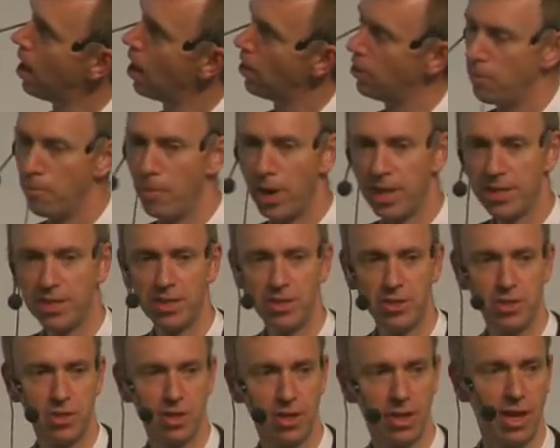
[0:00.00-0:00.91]
And the
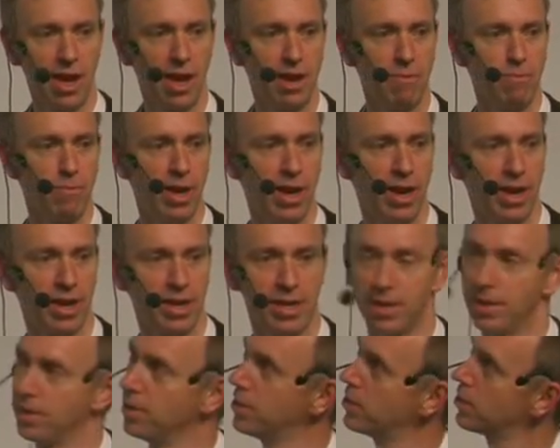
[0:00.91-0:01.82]
message that came back
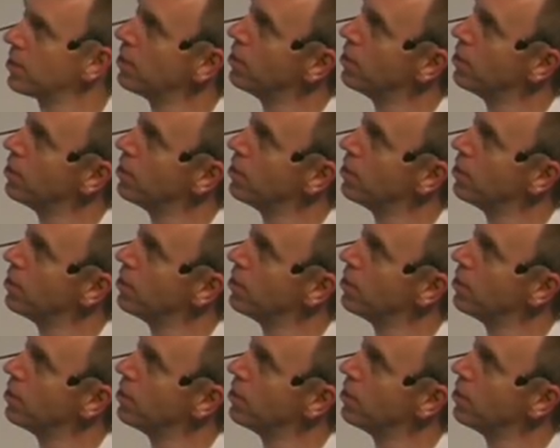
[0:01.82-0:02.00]
is,